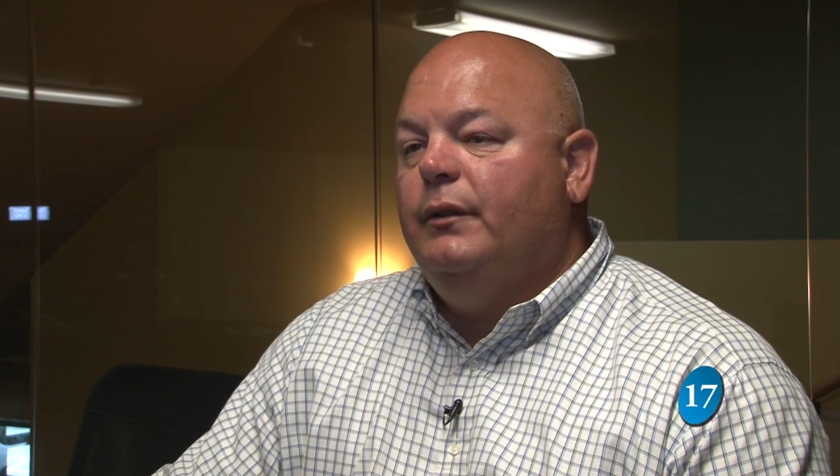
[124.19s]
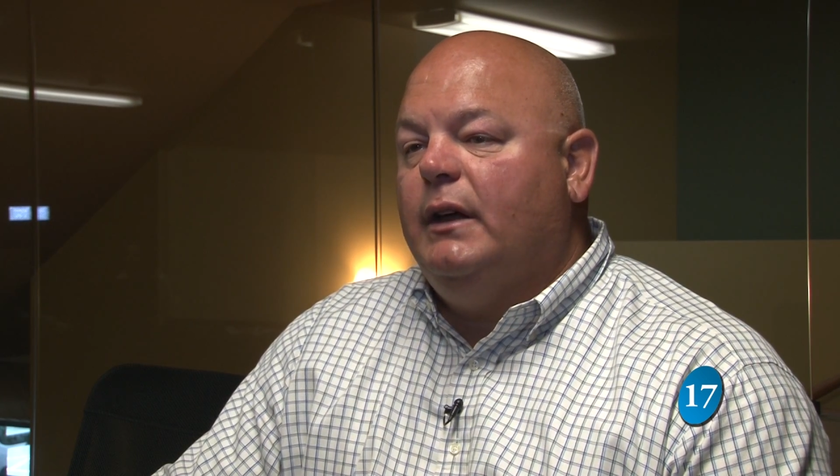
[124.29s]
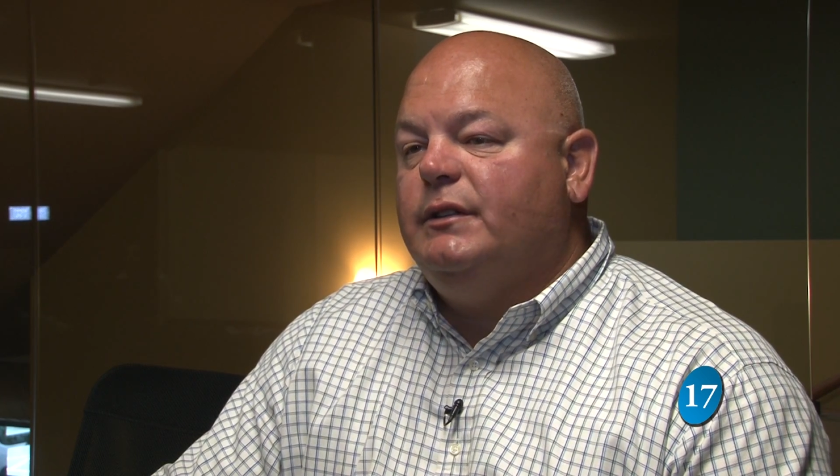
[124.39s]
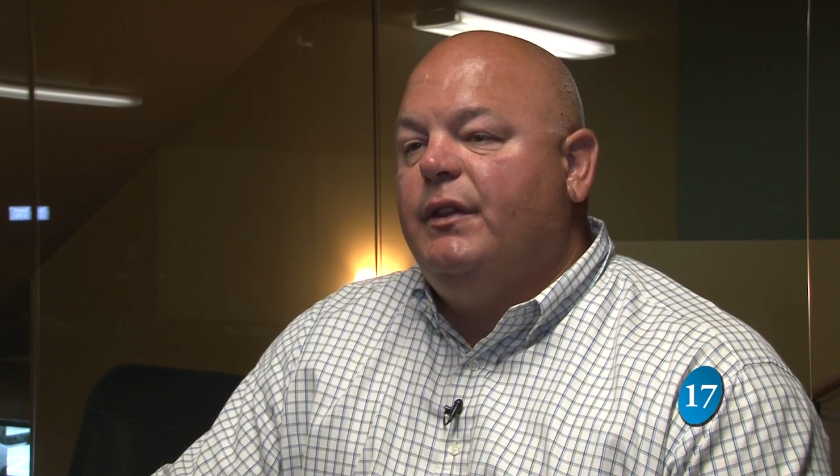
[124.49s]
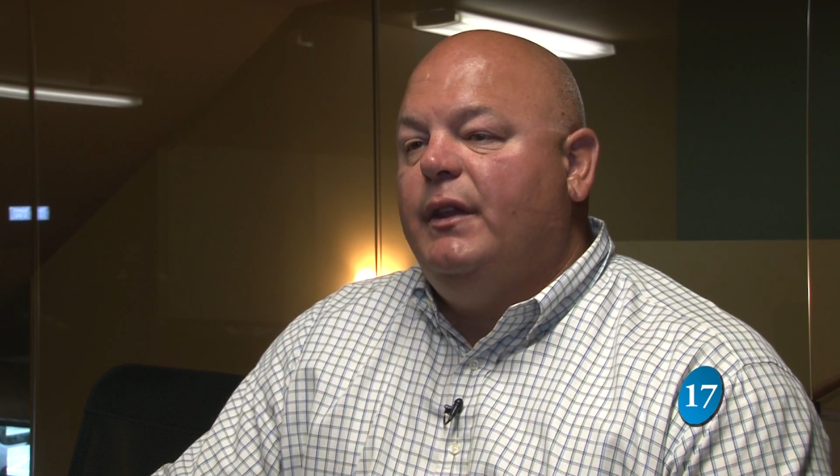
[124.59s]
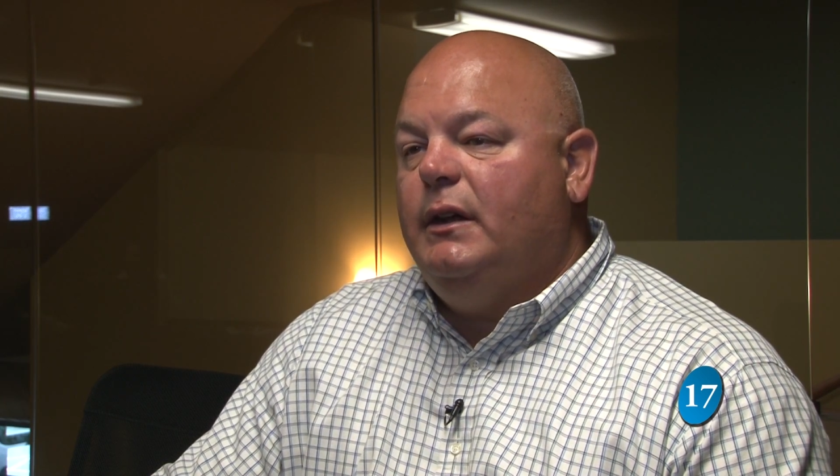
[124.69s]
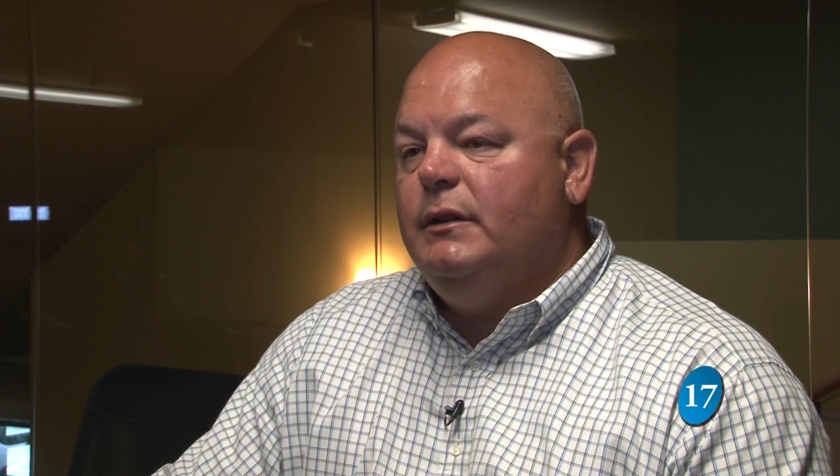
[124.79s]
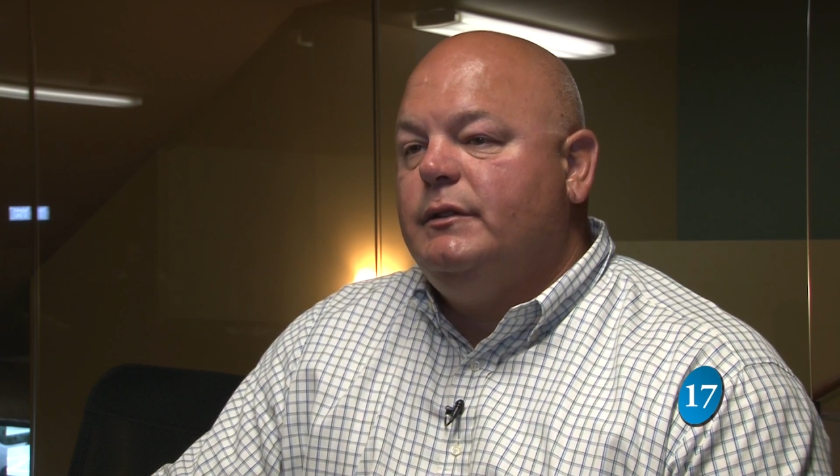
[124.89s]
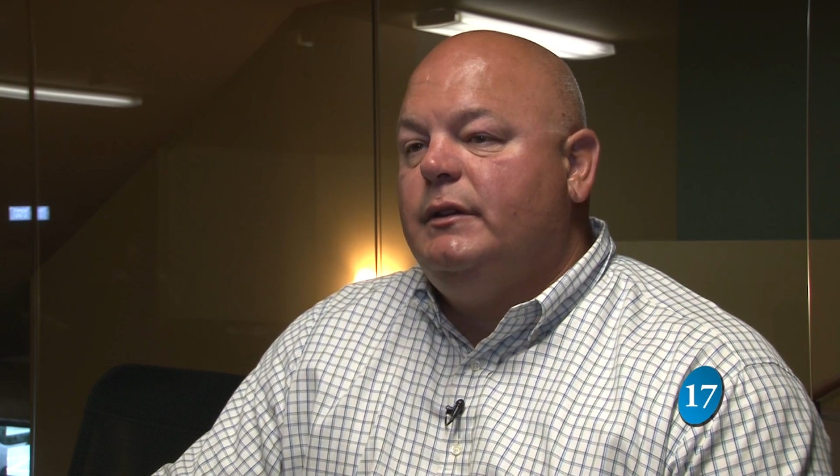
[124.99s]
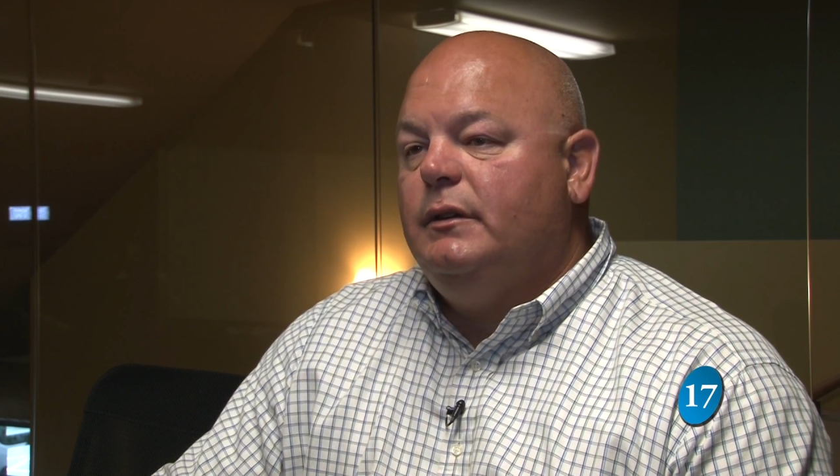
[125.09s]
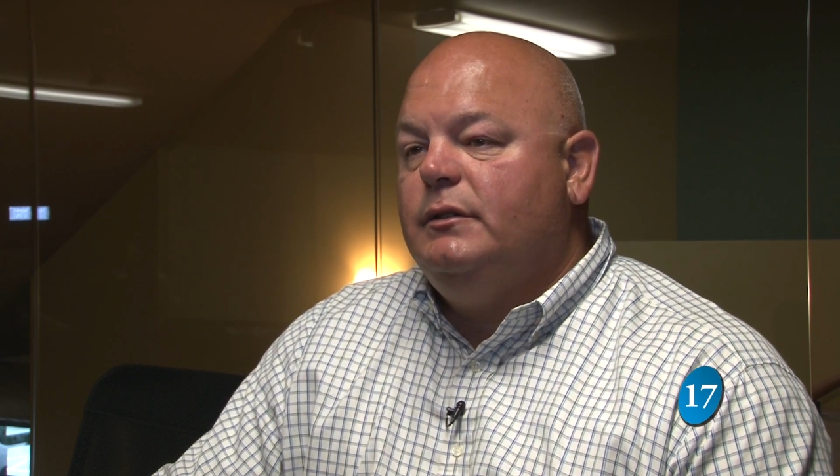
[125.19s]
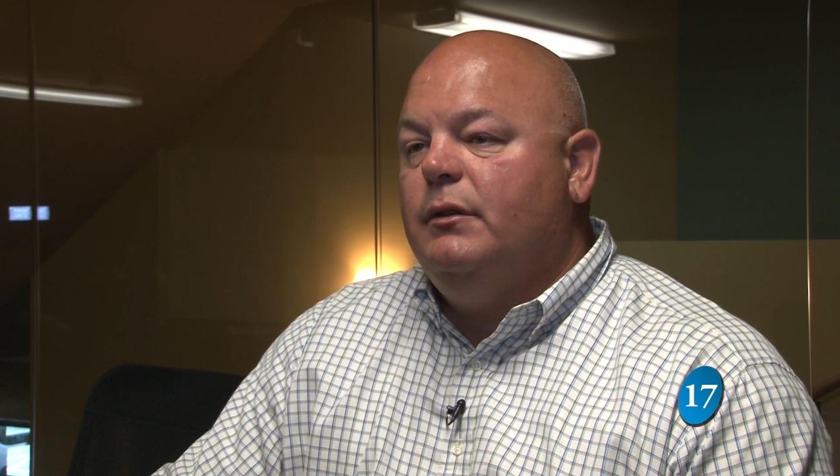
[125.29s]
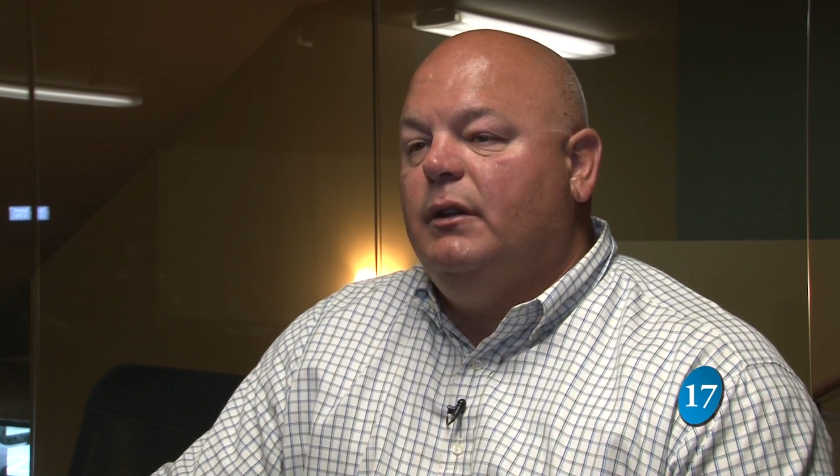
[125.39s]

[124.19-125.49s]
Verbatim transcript: that's thinnest. So